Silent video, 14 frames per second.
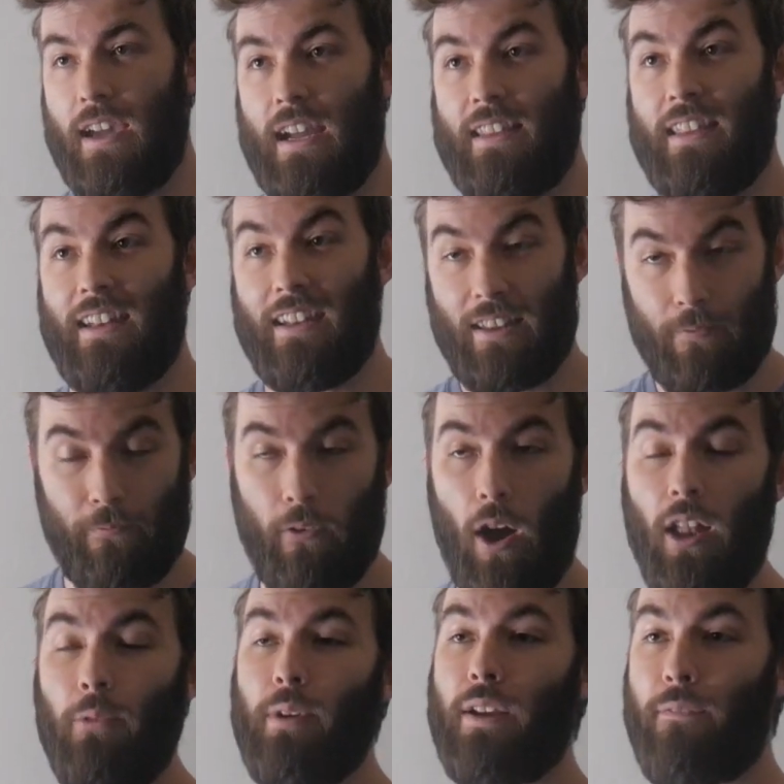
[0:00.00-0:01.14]
And then in the
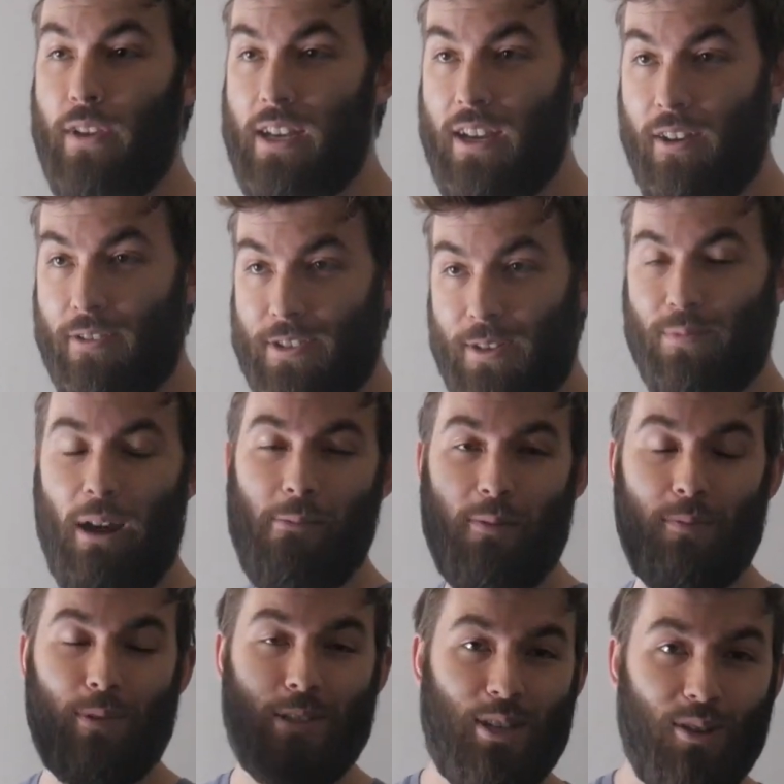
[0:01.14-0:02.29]
following video, so
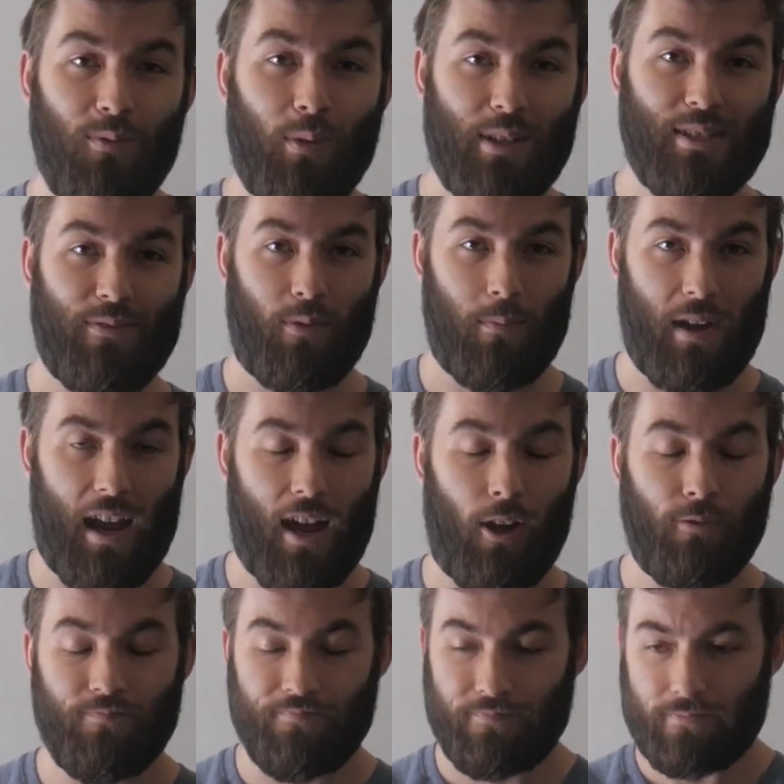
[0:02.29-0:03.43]
probably two ones from
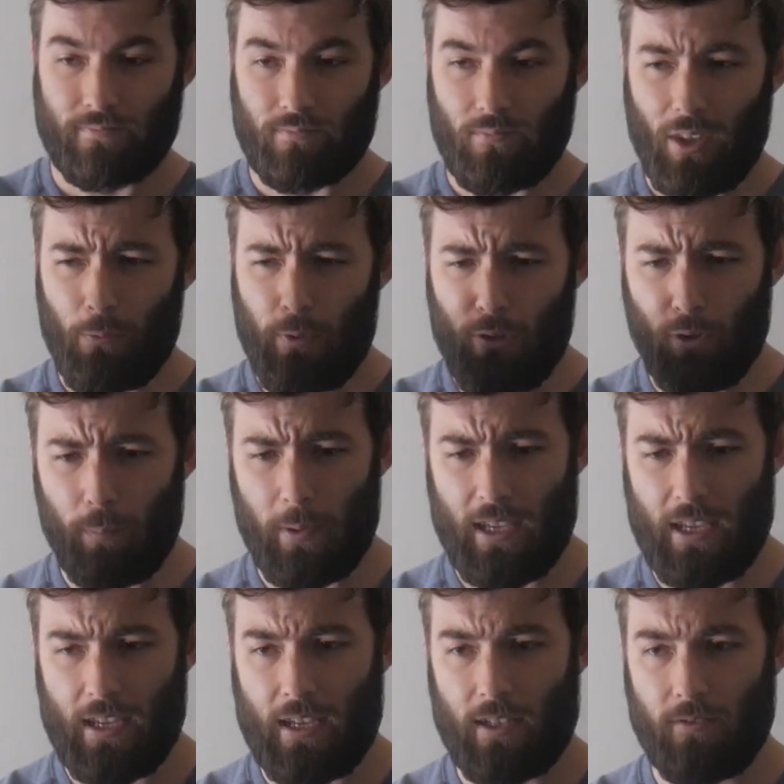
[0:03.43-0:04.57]
now, we will
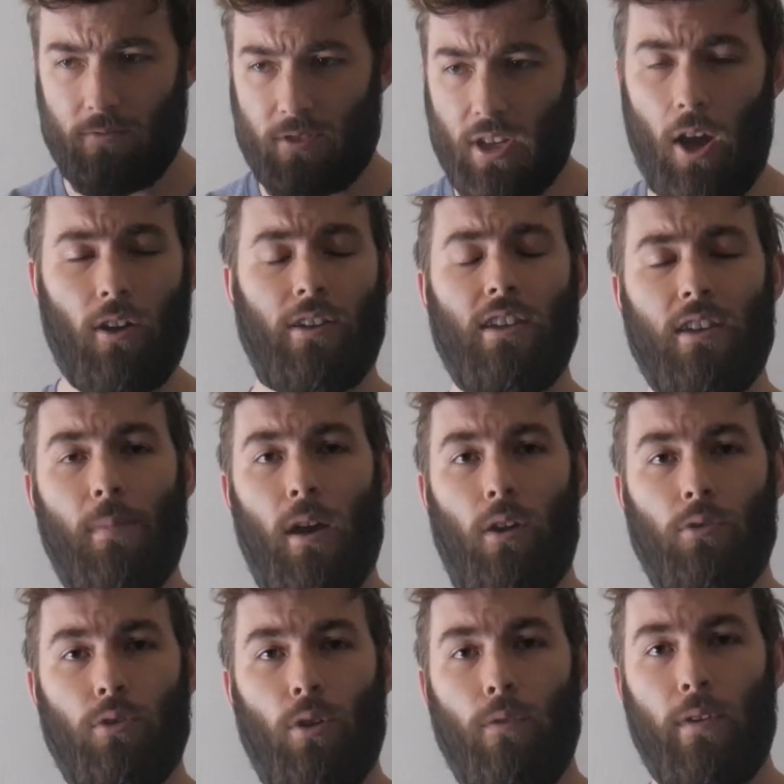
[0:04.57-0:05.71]
be talking
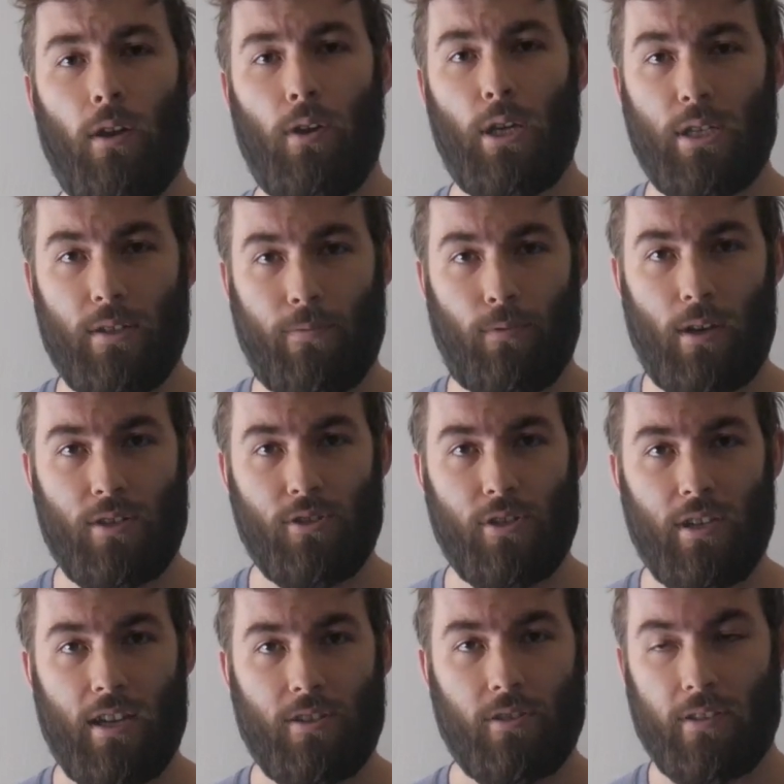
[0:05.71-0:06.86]
about covariant
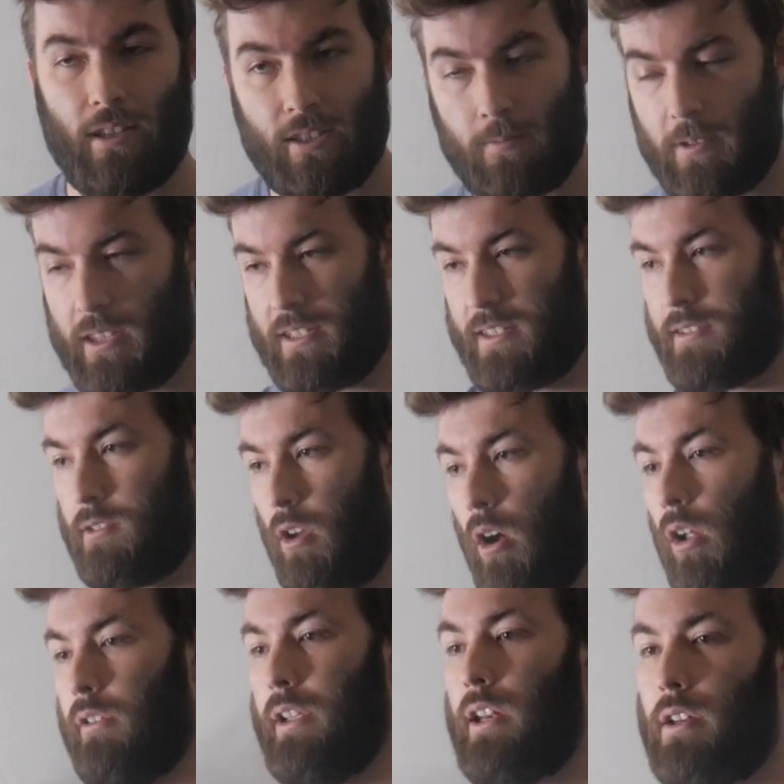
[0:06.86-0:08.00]
differentiation. That's what this is
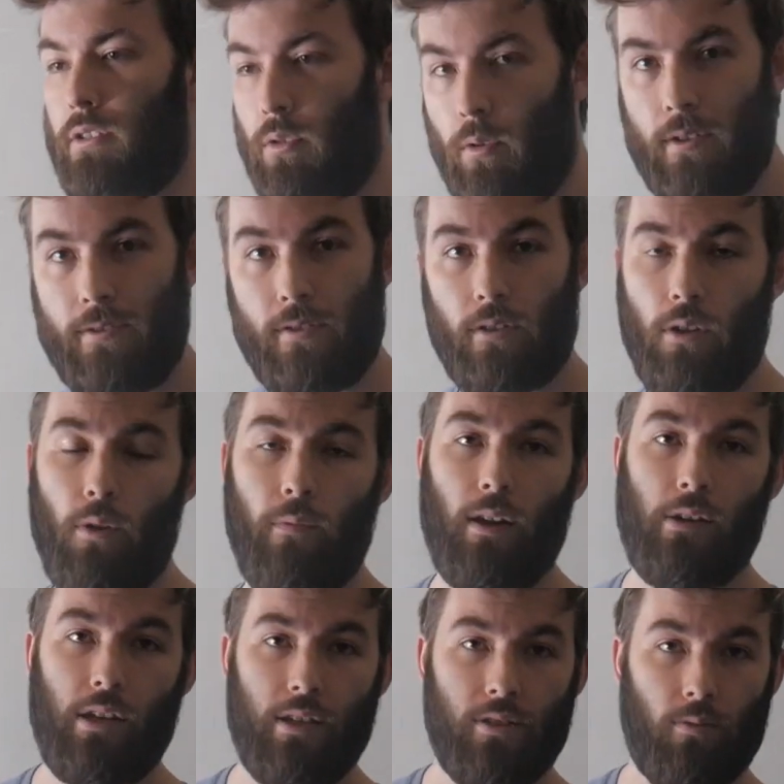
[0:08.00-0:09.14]
all leading towards, the
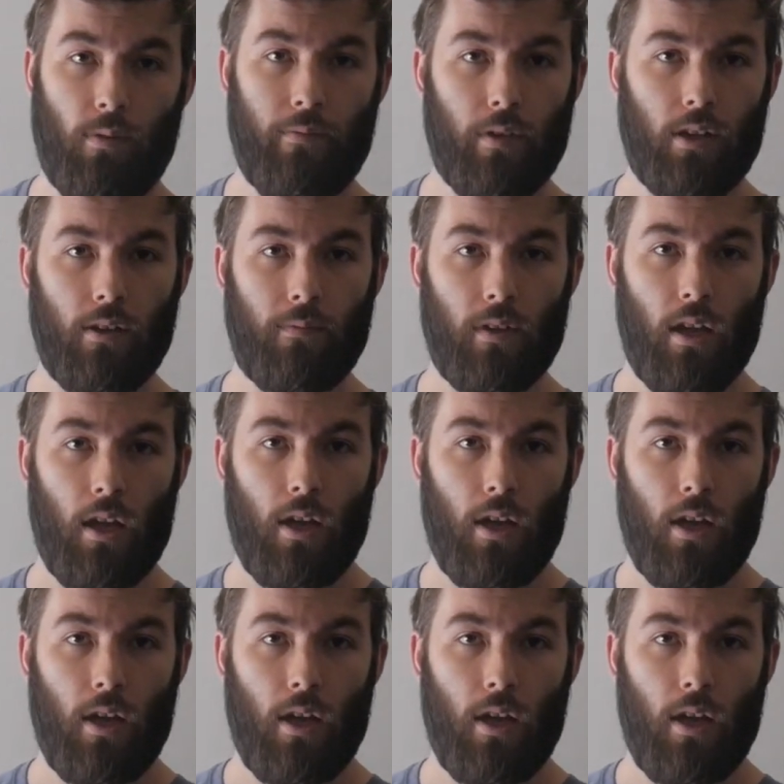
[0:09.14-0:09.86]
covariant derivative.